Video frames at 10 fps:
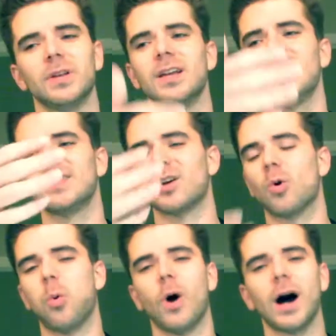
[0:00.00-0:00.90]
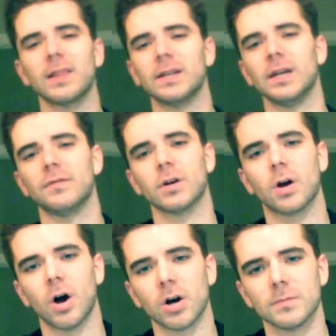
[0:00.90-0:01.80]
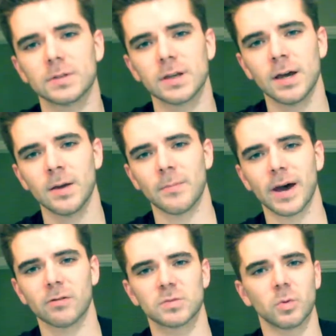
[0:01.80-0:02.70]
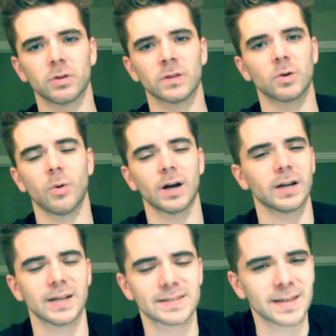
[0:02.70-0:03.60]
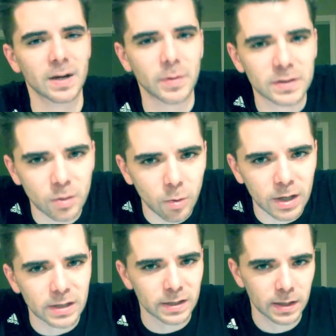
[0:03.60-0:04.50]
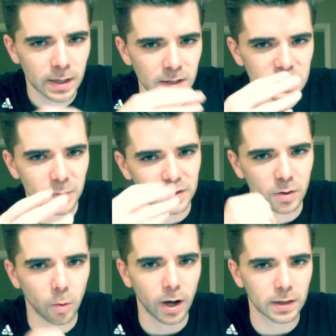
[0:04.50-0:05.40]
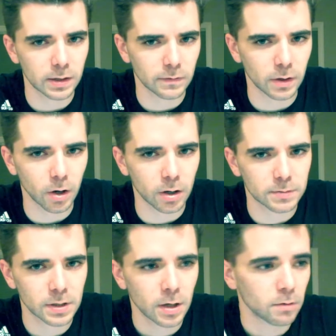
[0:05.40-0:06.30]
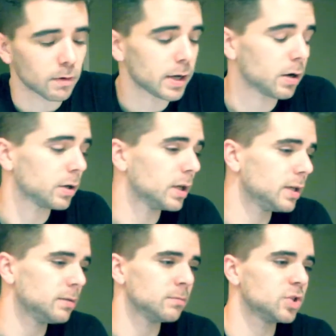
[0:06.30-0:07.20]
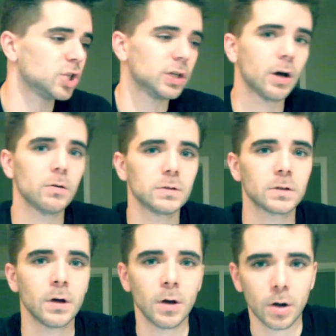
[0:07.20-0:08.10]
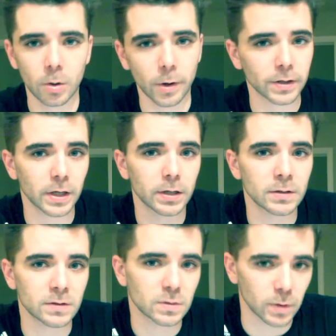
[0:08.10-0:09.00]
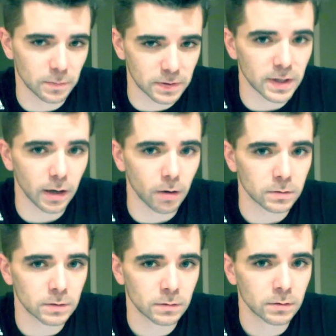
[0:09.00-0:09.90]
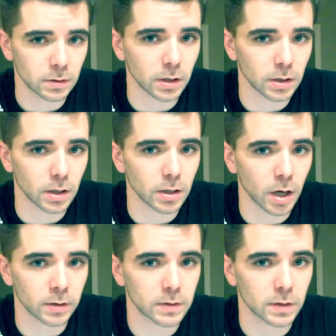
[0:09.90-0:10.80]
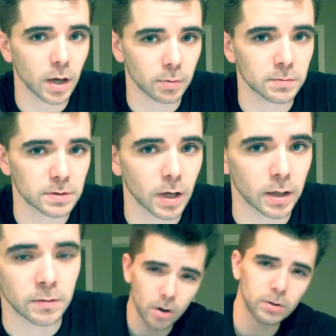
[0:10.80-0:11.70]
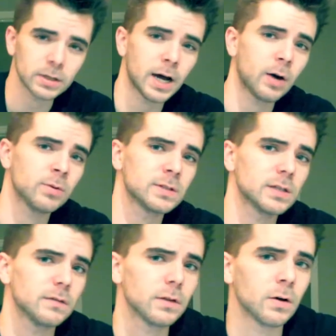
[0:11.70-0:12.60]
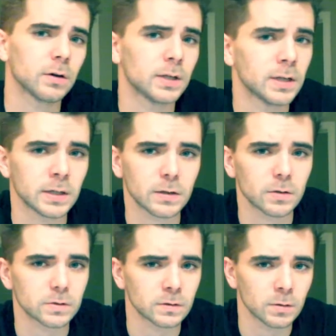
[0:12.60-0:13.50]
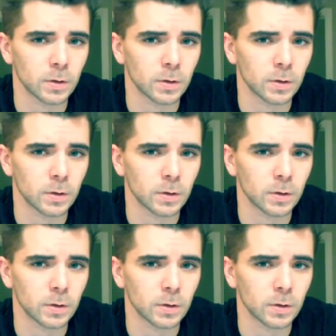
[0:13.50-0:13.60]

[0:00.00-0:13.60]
but the quality of your carbs matters more than the quantity. It's not about the quantity, it's about the quality of the carbs, right? Are you eating Cheetos or are you eating sweet potatoes? You understand what I'm saying? Okinawans live longer than any culture in the